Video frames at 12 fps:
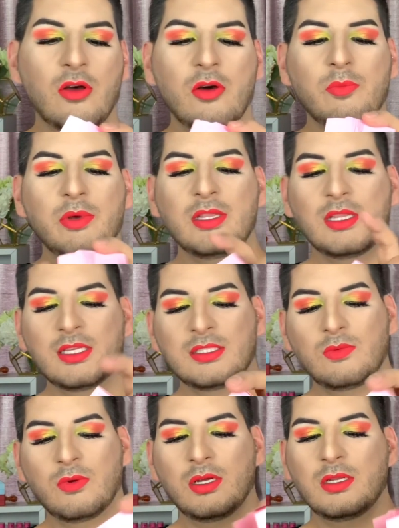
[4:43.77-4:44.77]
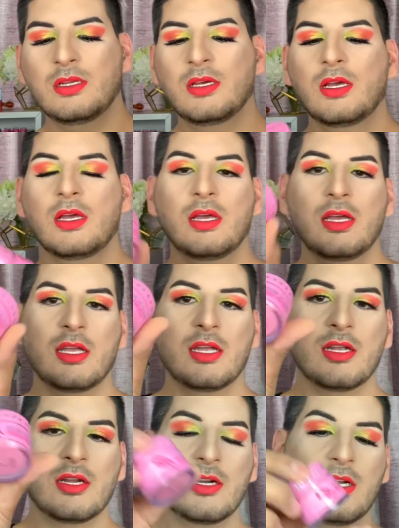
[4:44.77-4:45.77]
open this one.
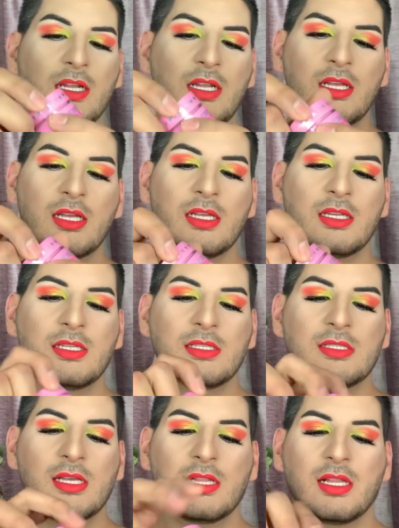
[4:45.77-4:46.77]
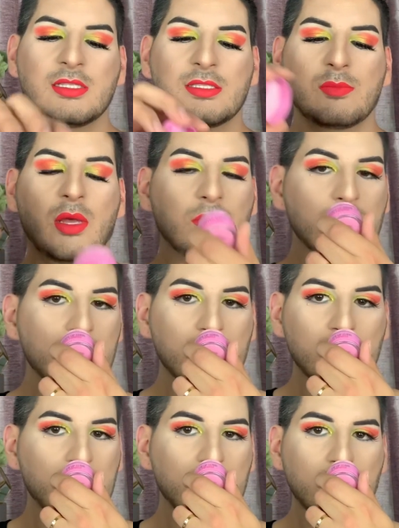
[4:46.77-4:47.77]
Here it is. Let's smell.
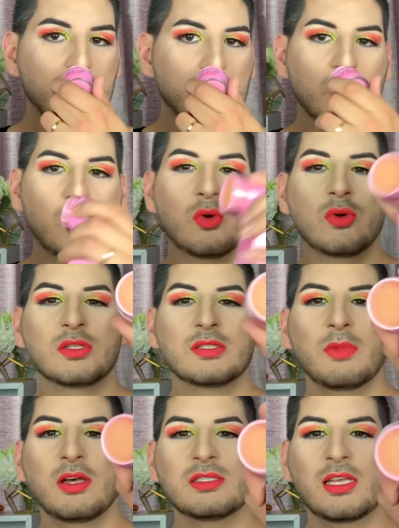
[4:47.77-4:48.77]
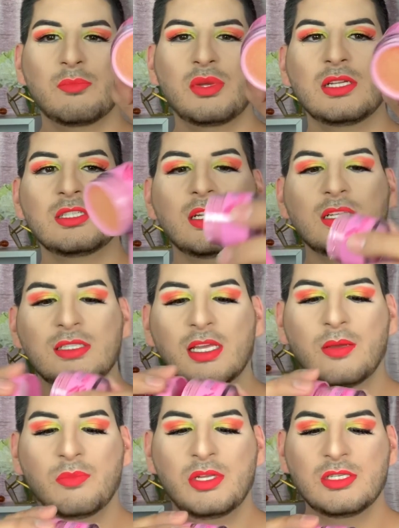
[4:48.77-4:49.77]
Ooh, it smells like peach, and it's
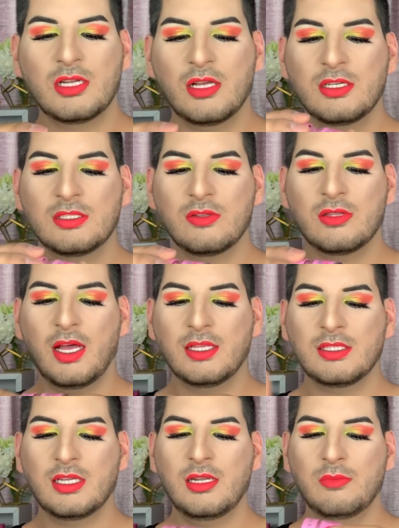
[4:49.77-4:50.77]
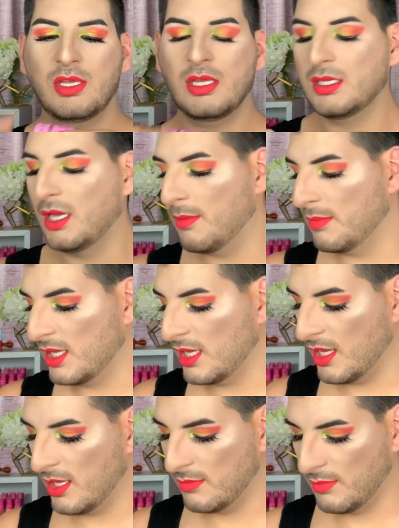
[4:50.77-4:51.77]
like a peach color, so that's gonna be
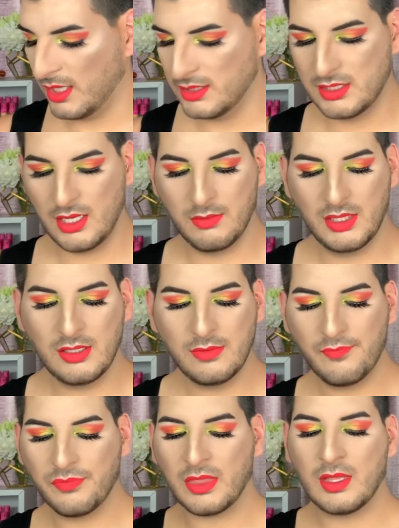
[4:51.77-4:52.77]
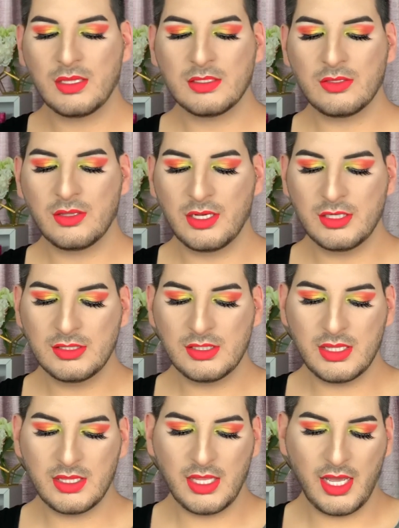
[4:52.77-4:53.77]
yummy in my tummy. So there's
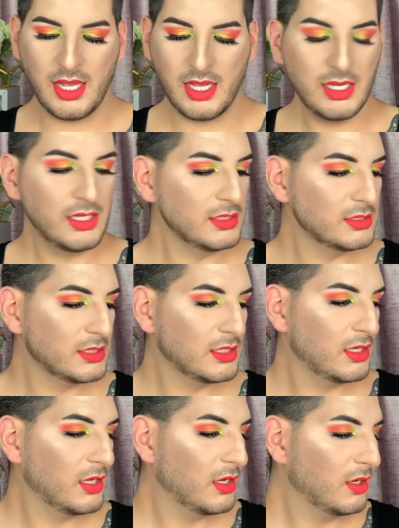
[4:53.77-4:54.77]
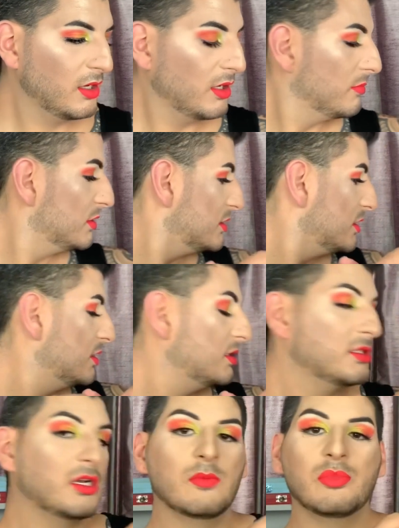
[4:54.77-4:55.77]
that. I'm just gonna
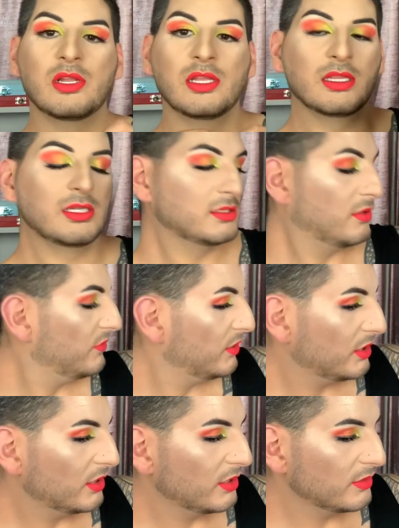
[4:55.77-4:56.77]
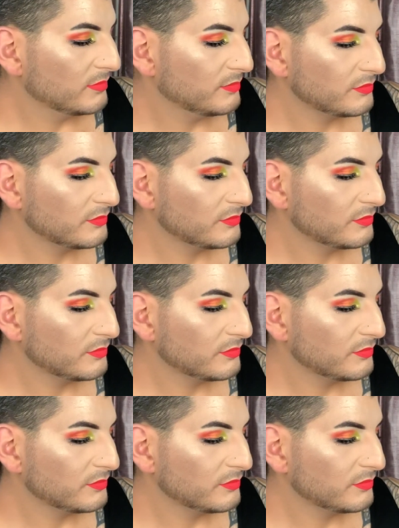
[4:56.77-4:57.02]
start putting these over here.